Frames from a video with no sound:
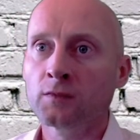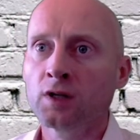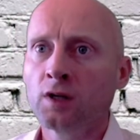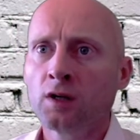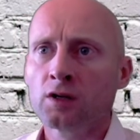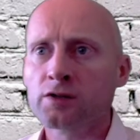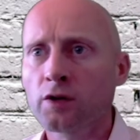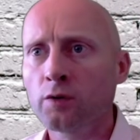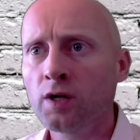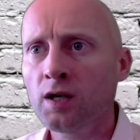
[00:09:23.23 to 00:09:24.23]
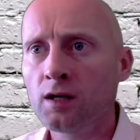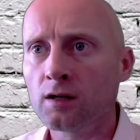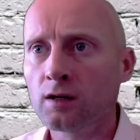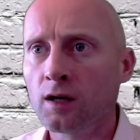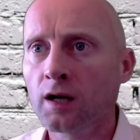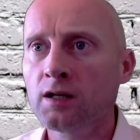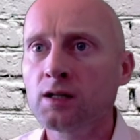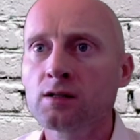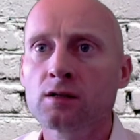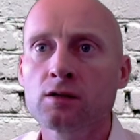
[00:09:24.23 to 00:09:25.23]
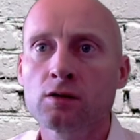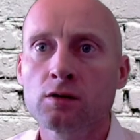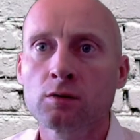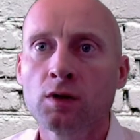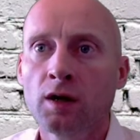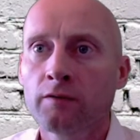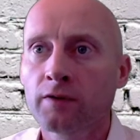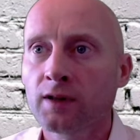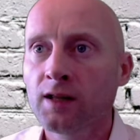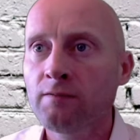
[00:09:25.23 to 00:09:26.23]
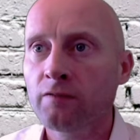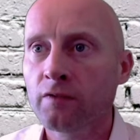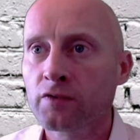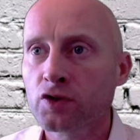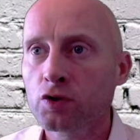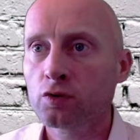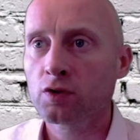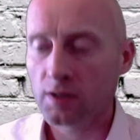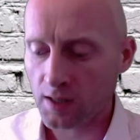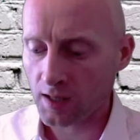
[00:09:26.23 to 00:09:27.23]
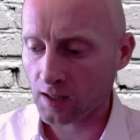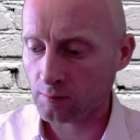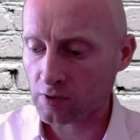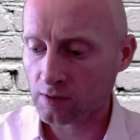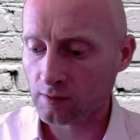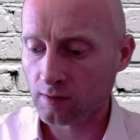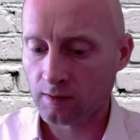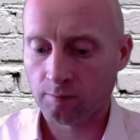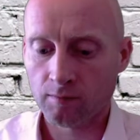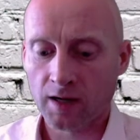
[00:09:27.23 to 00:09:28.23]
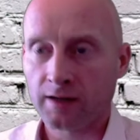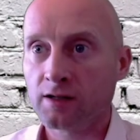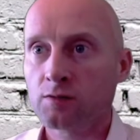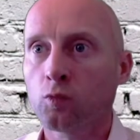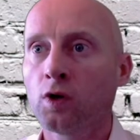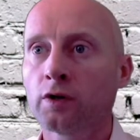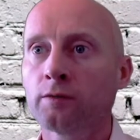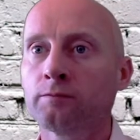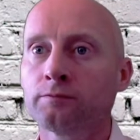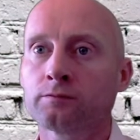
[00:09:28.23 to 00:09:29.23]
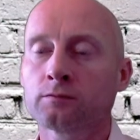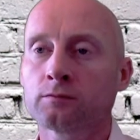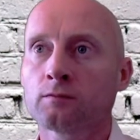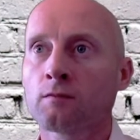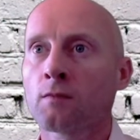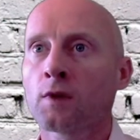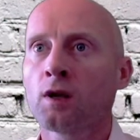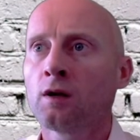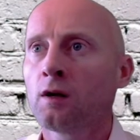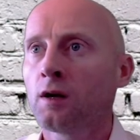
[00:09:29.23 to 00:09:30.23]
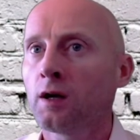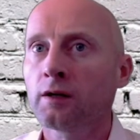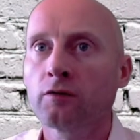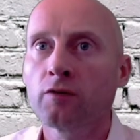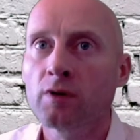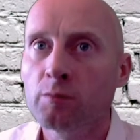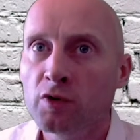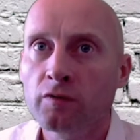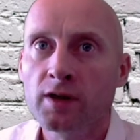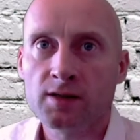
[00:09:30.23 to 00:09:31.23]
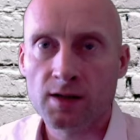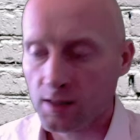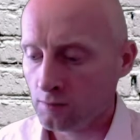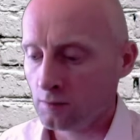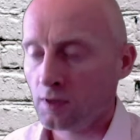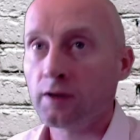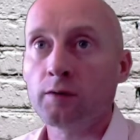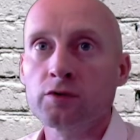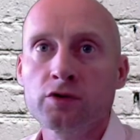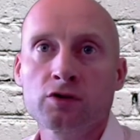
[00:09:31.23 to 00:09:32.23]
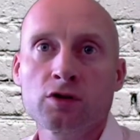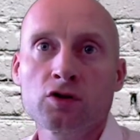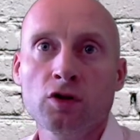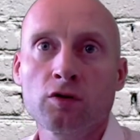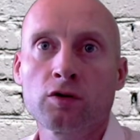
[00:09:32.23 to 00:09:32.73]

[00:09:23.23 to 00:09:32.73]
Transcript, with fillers: So here I need to do, for the length of student names, minus 1. I can remove this now. That was just to show you